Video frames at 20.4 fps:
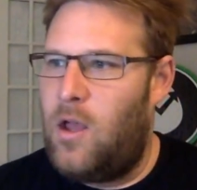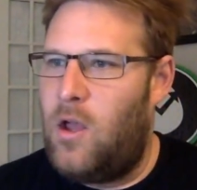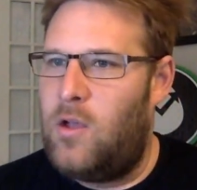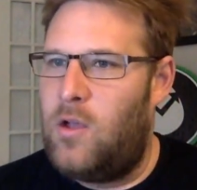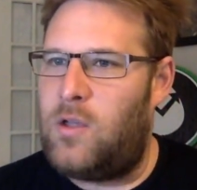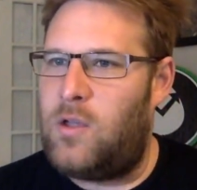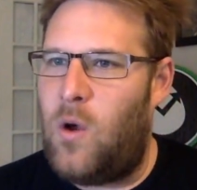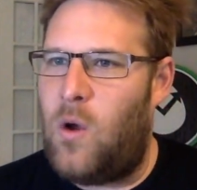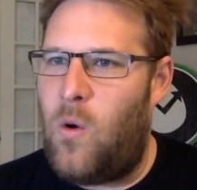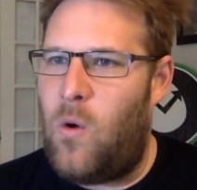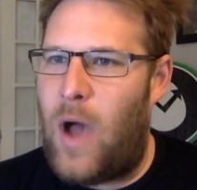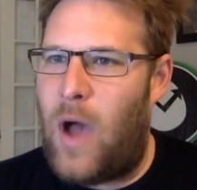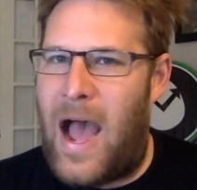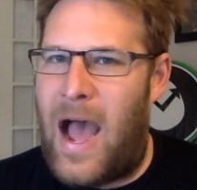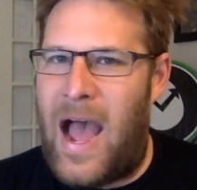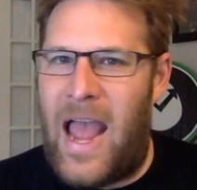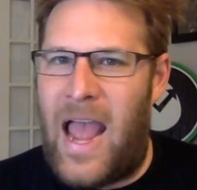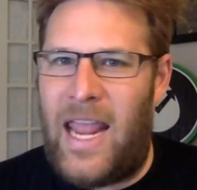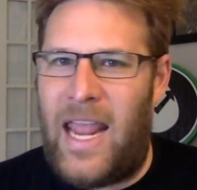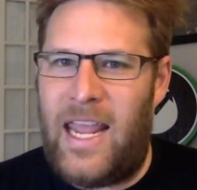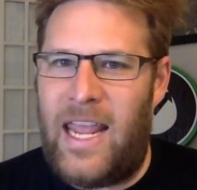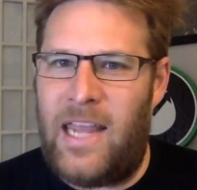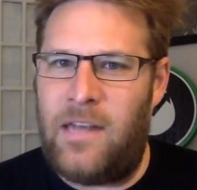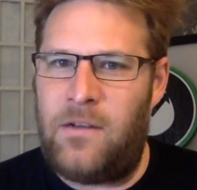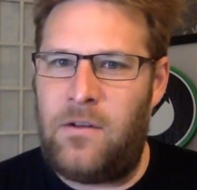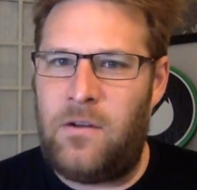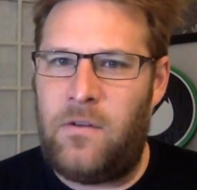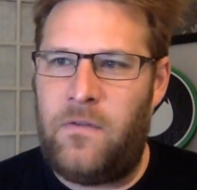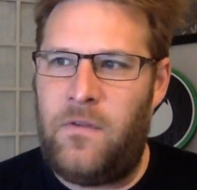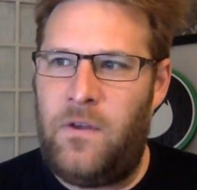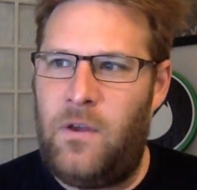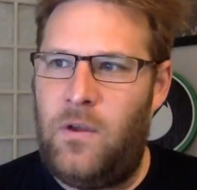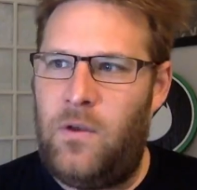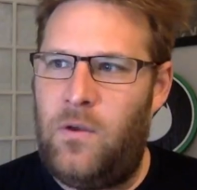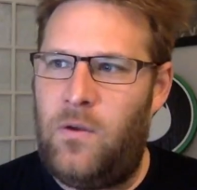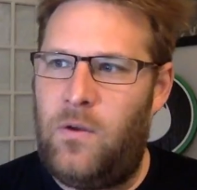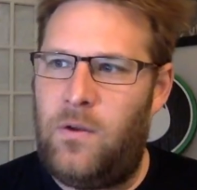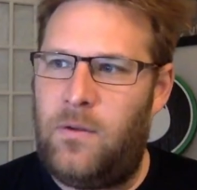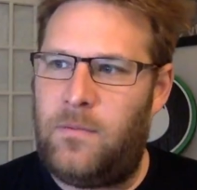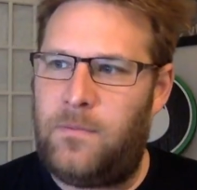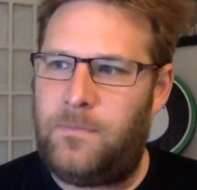So I
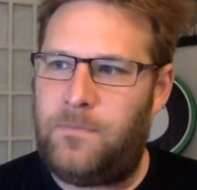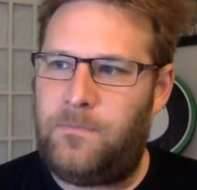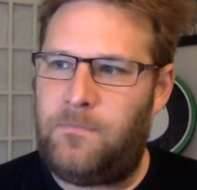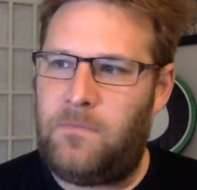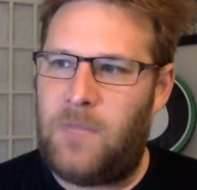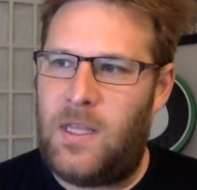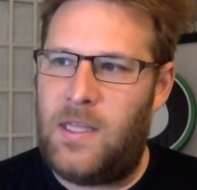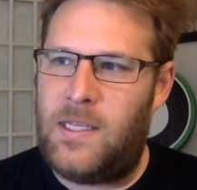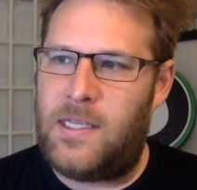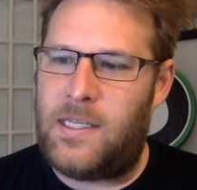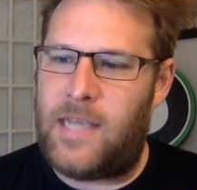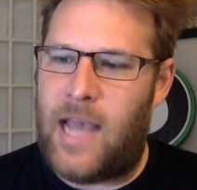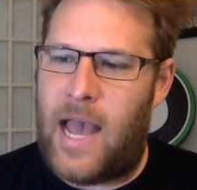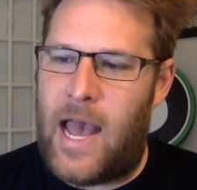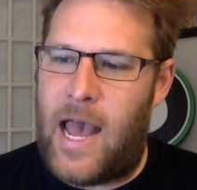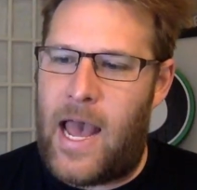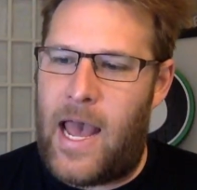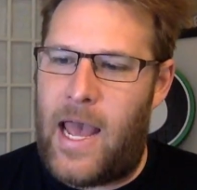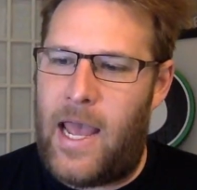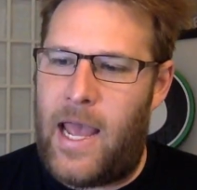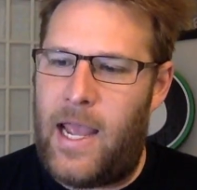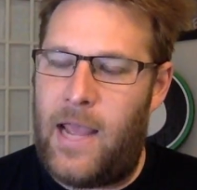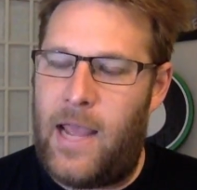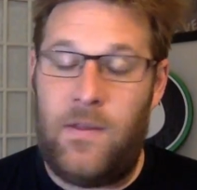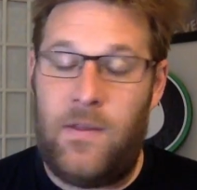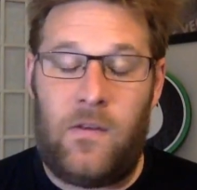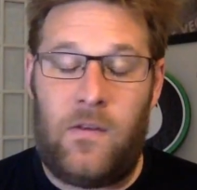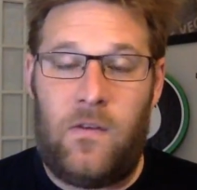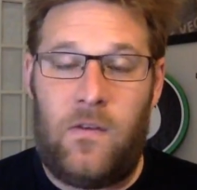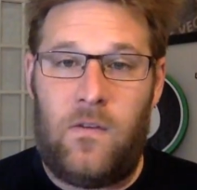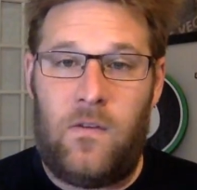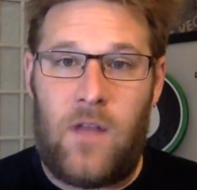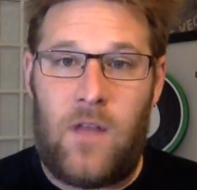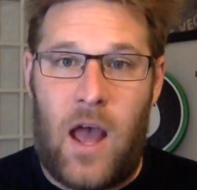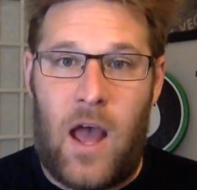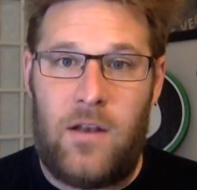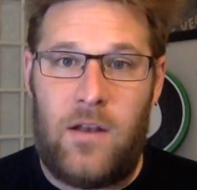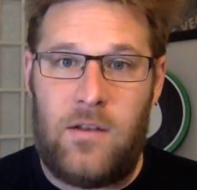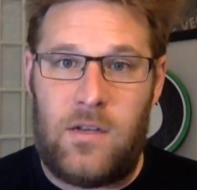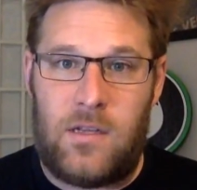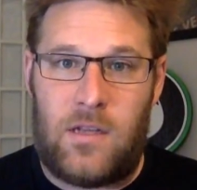interviewed this guy, and this is
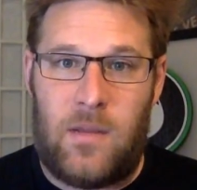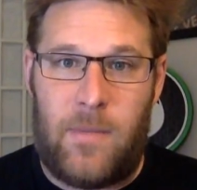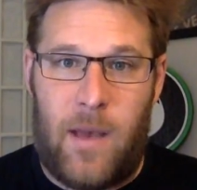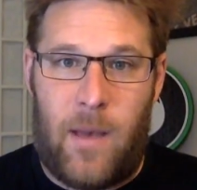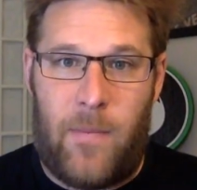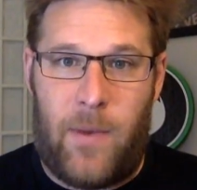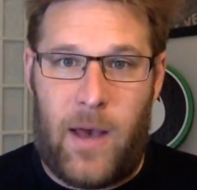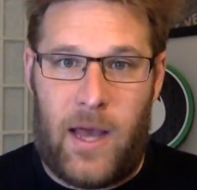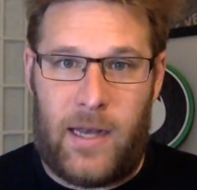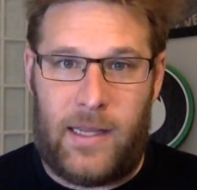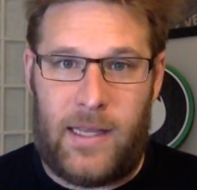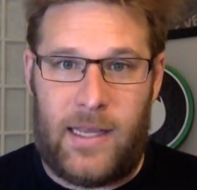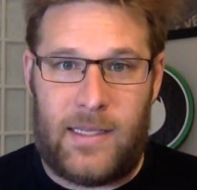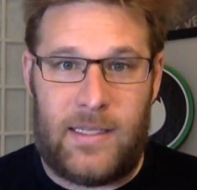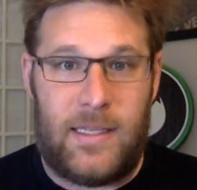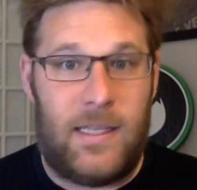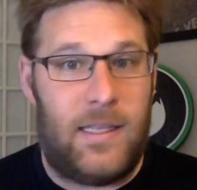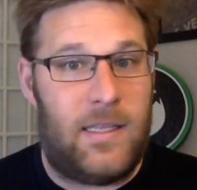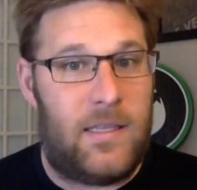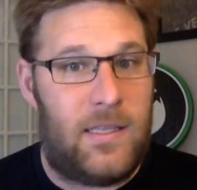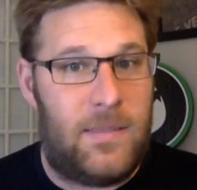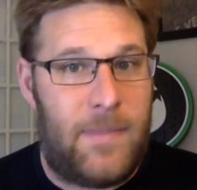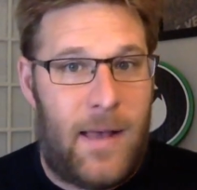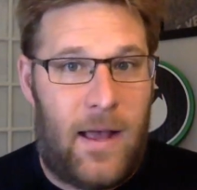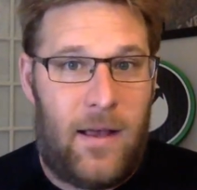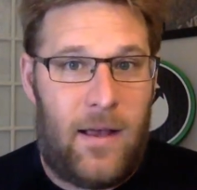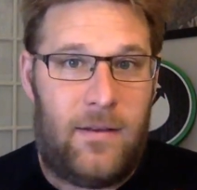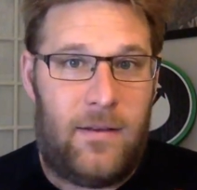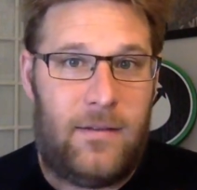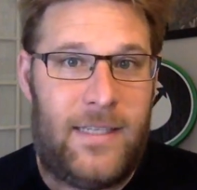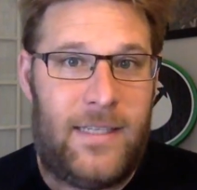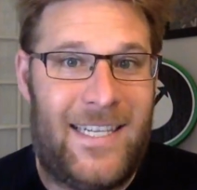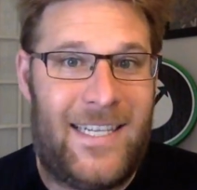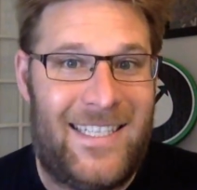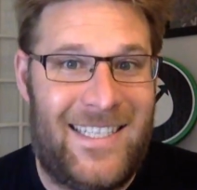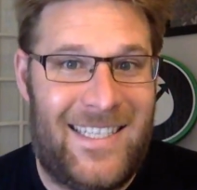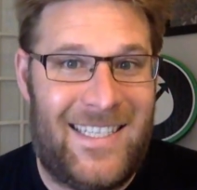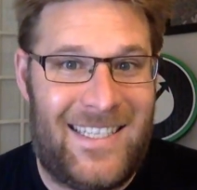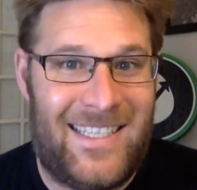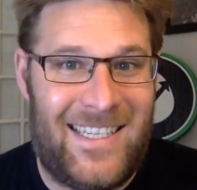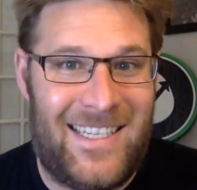not just about podcasts. I think this is about
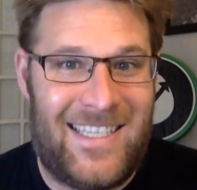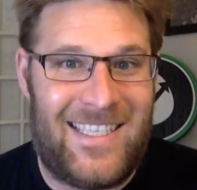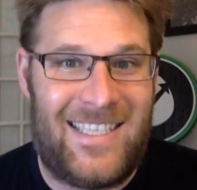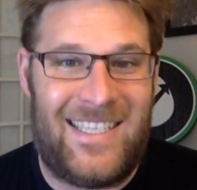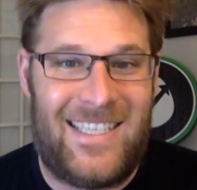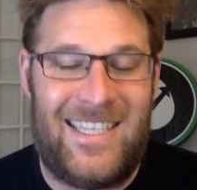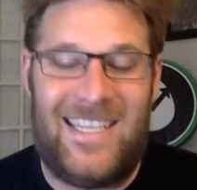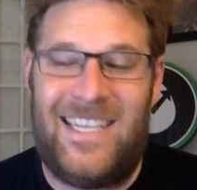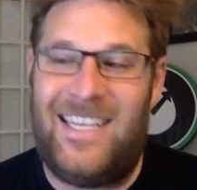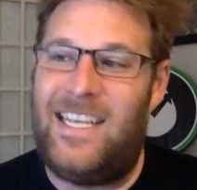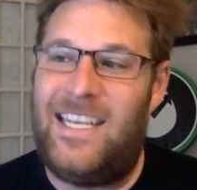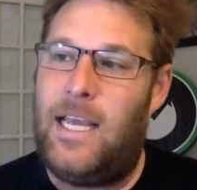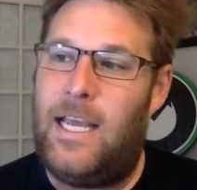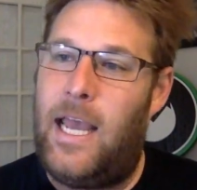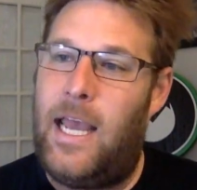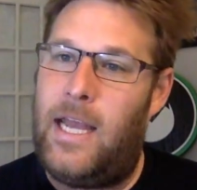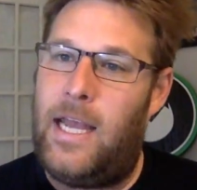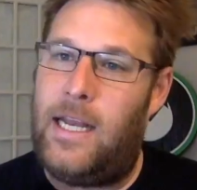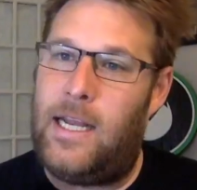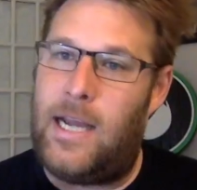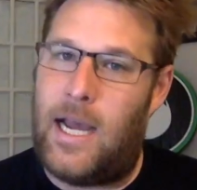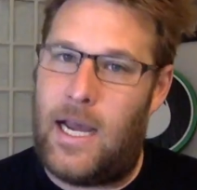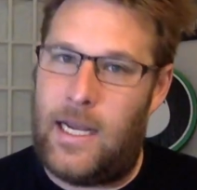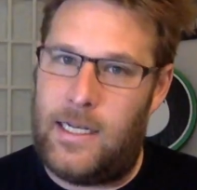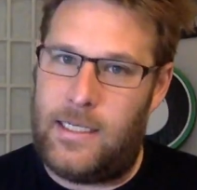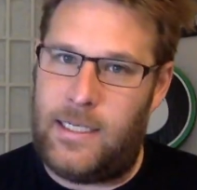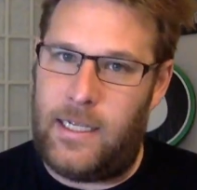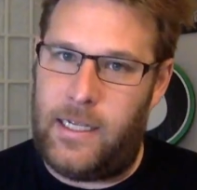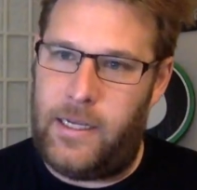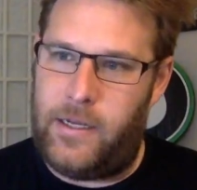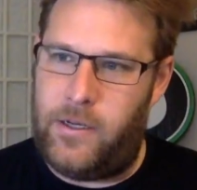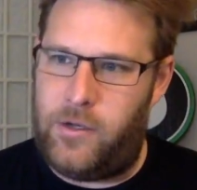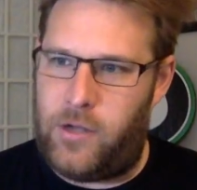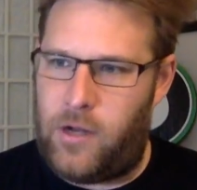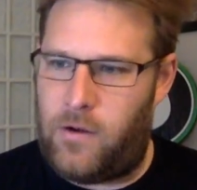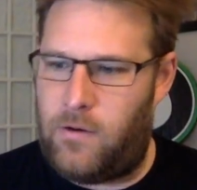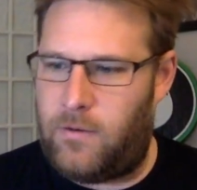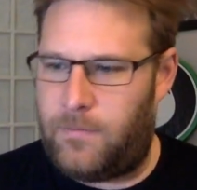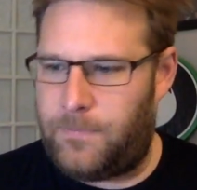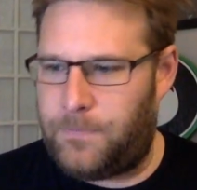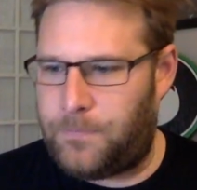consistency and content in
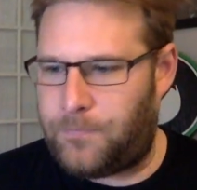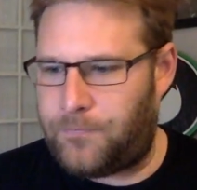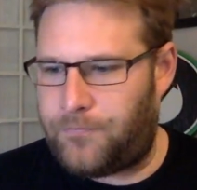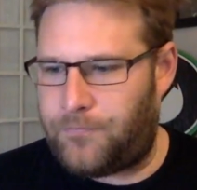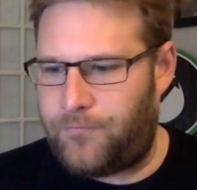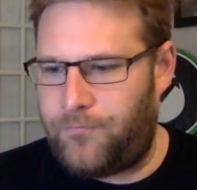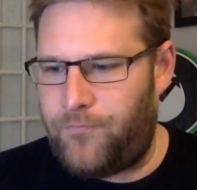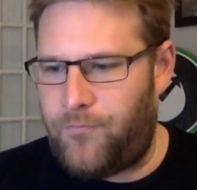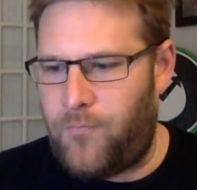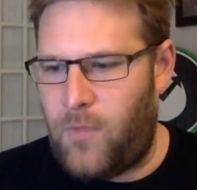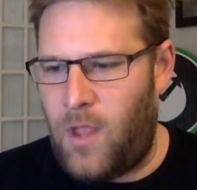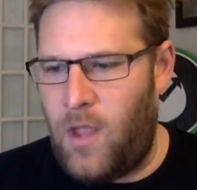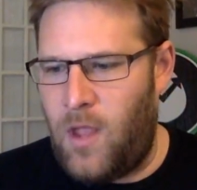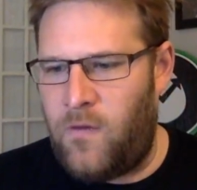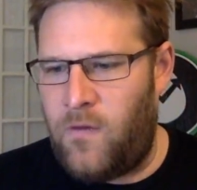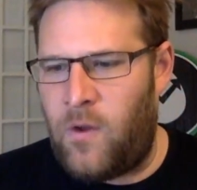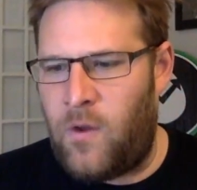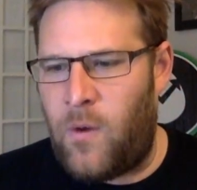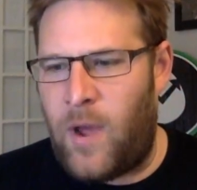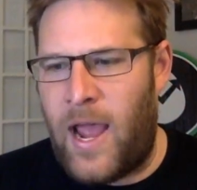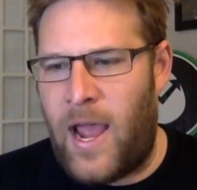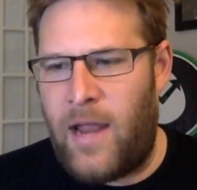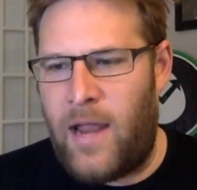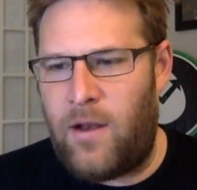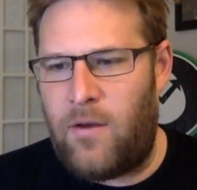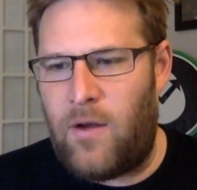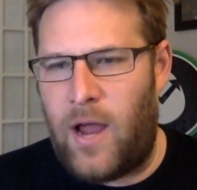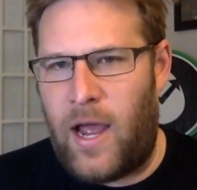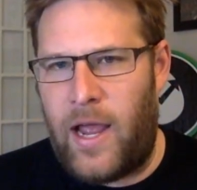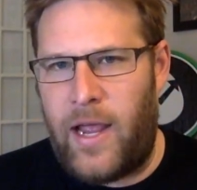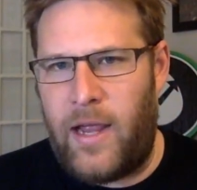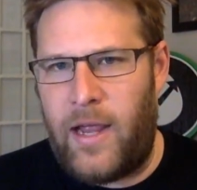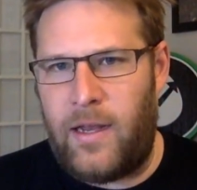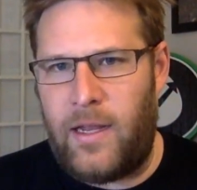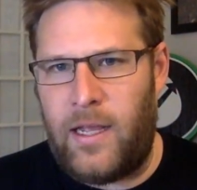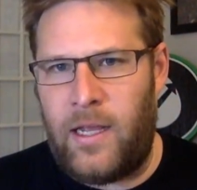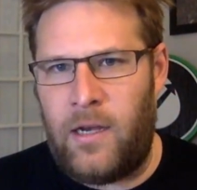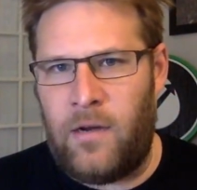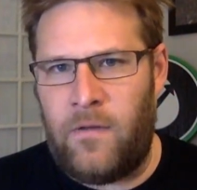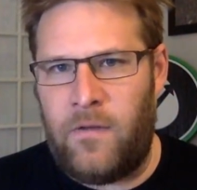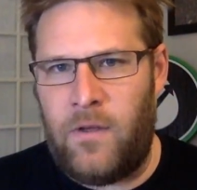general. And so I had
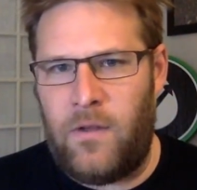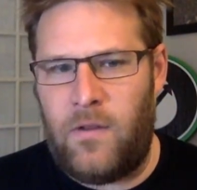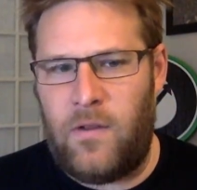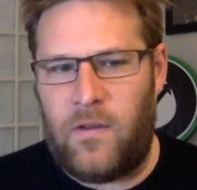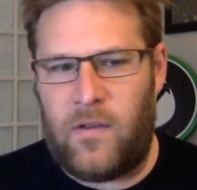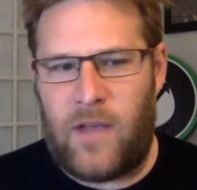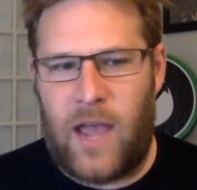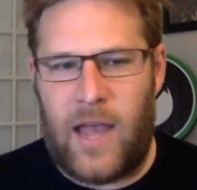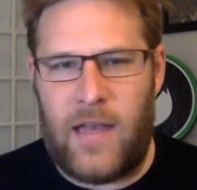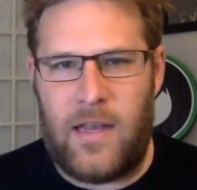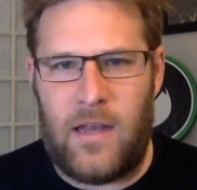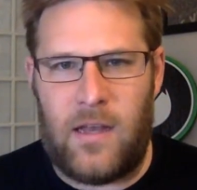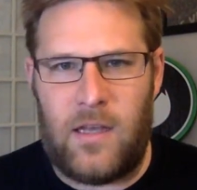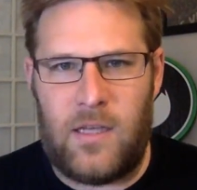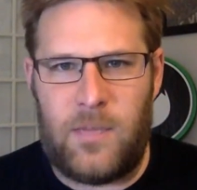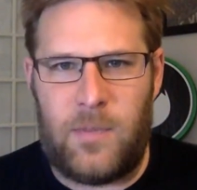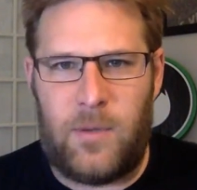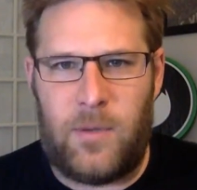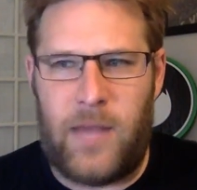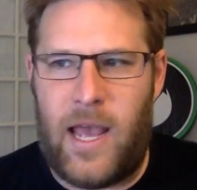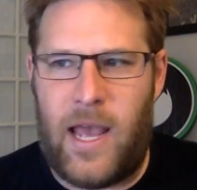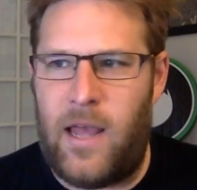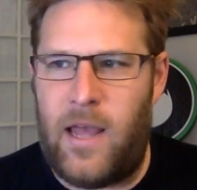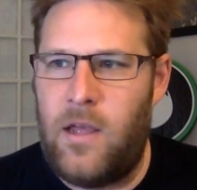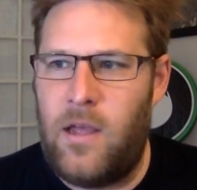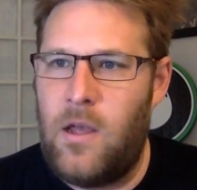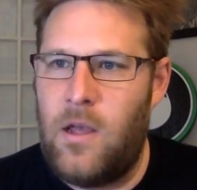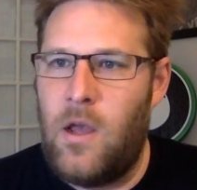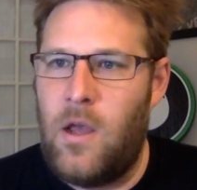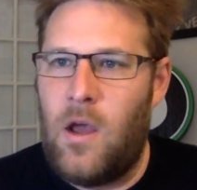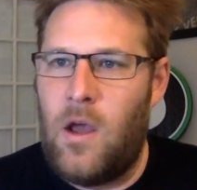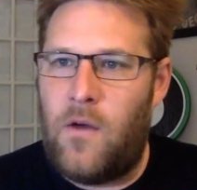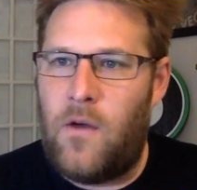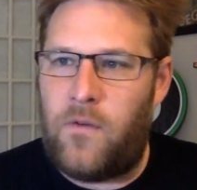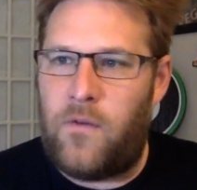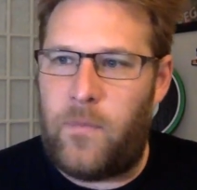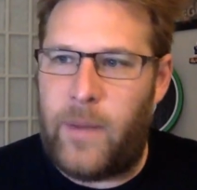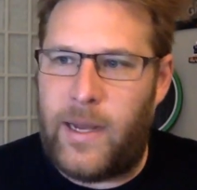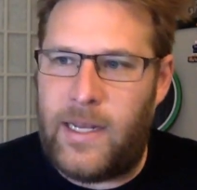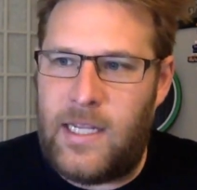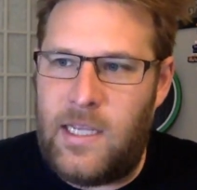interviewed this guy, Douglas Burdett, for my